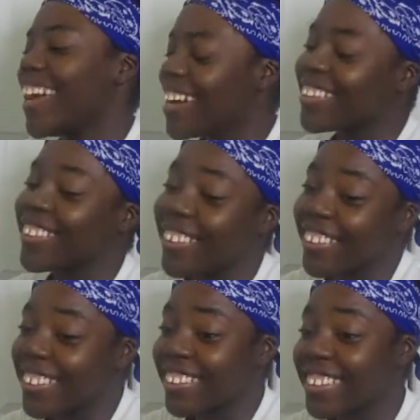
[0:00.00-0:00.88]
look,
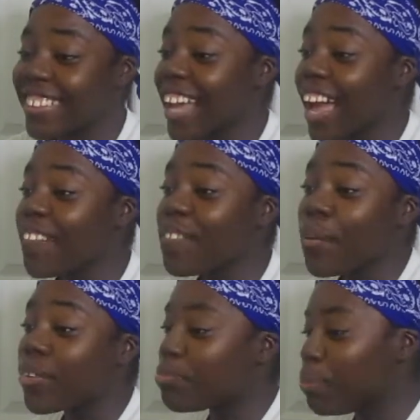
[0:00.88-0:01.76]
the
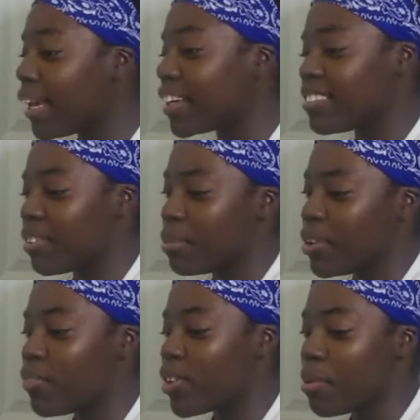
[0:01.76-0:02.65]
cypher was speaking to me,
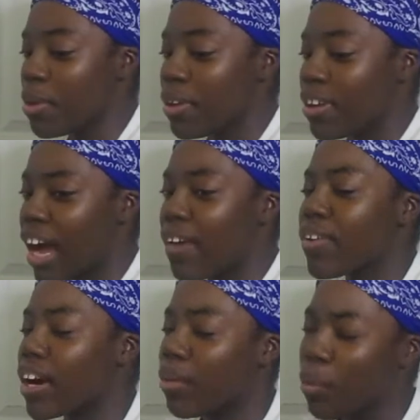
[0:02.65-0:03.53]
you feel me? I
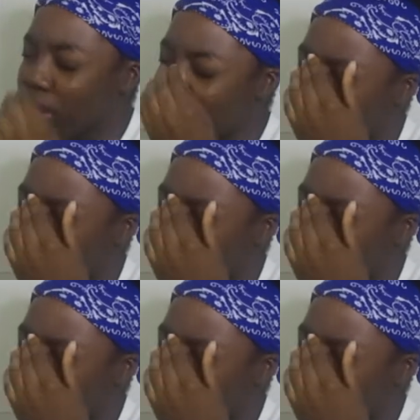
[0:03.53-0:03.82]
forgot what the